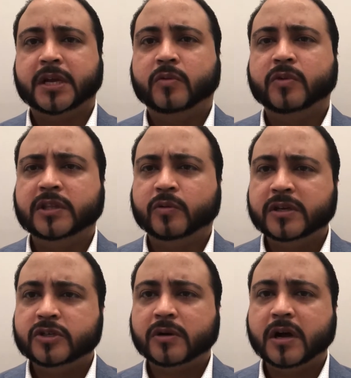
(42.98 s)
With the
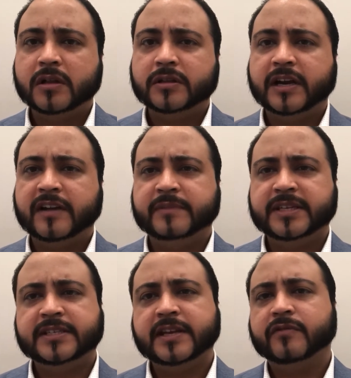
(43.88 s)
withdrawal, there have been
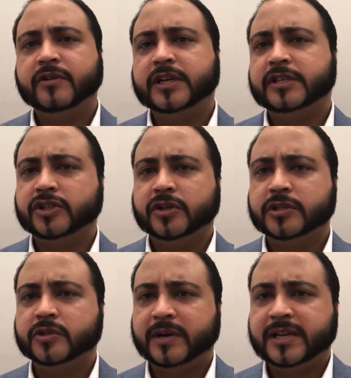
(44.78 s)
several
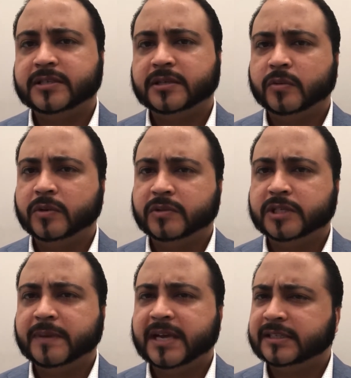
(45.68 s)
concerns raised with
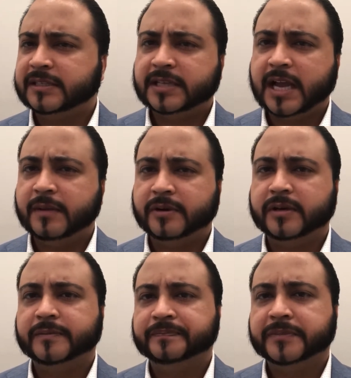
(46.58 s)
respect to
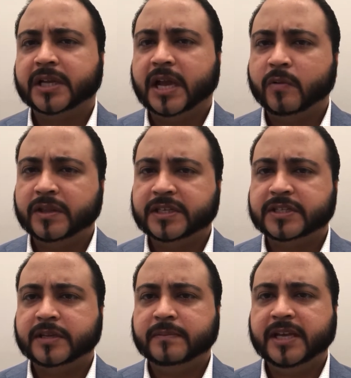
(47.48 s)
cyber and what this
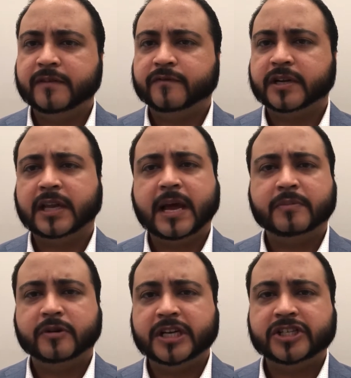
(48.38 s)
could mean for
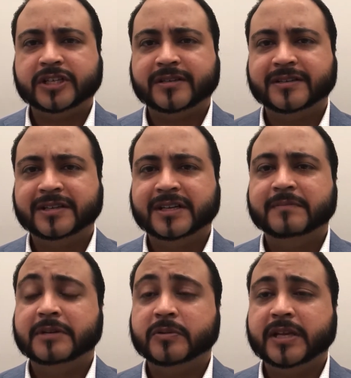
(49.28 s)
collaboration
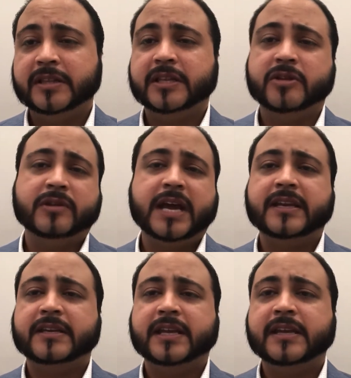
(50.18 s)
between the
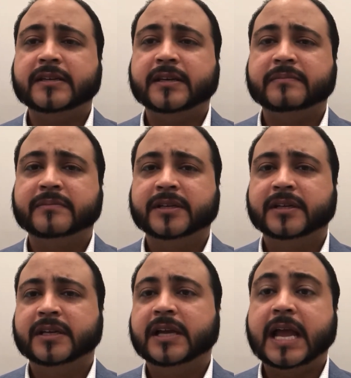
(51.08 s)
United Kingdom
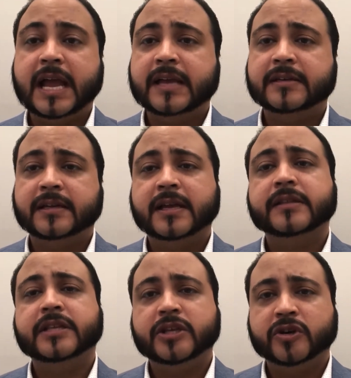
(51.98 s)
and
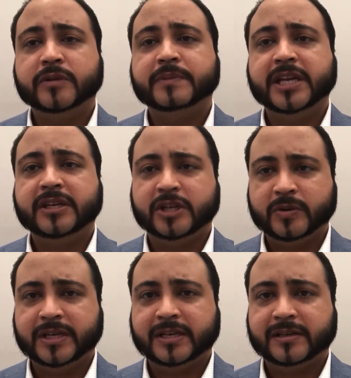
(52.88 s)
the European
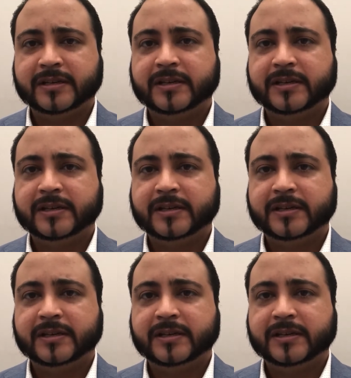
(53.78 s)
Union.